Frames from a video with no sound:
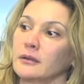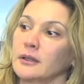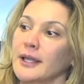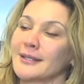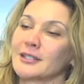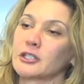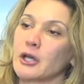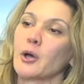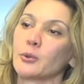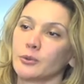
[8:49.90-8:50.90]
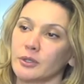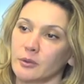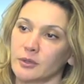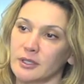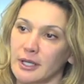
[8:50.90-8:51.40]
less toned,
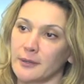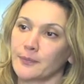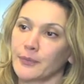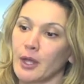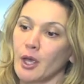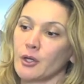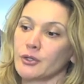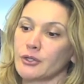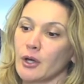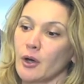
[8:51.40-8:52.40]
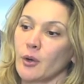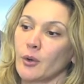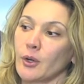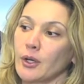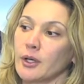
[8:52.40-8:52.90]
I would say.
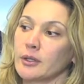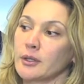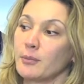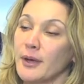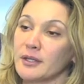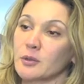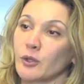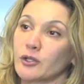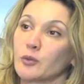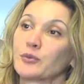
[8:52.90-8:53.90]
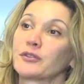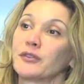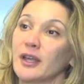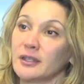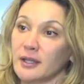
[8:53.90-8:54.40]
So the best way to
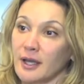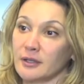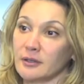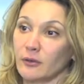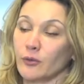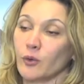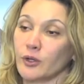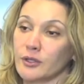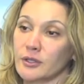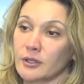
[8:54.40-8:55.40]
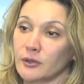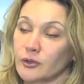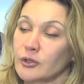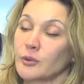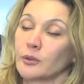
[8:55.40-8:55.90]
prevent that, of course,
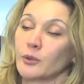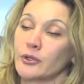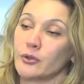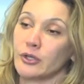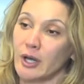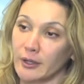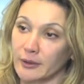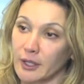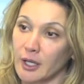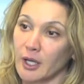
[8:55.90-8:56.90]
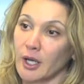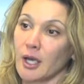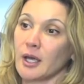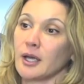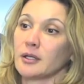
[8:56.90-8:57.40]
to do it when you're young.
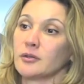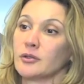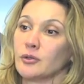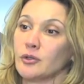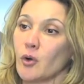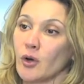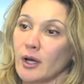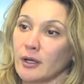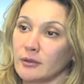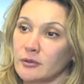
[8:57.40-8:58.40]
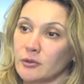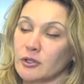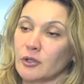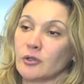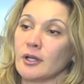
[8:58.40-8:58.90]
Do yoga, do
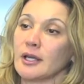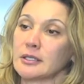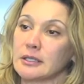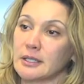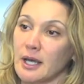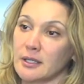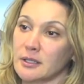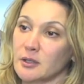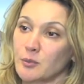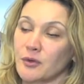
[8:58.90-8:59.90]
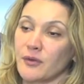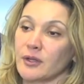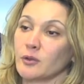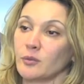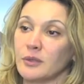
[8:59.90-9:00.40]
certain exercises,
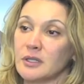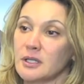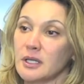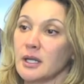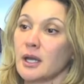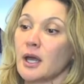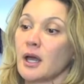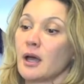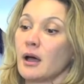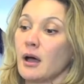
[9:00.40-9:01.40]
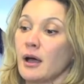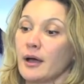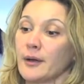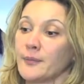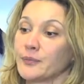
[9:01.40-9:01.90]
prevent obesity.
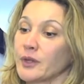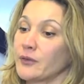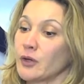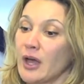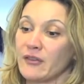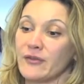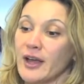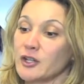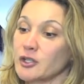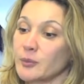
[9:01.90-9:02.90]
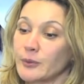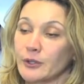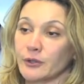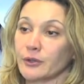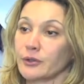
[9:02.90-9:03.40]
If you have vaginal
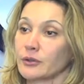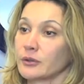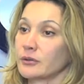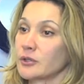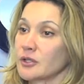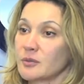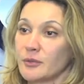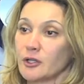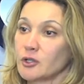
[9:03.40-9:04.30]
birth, just make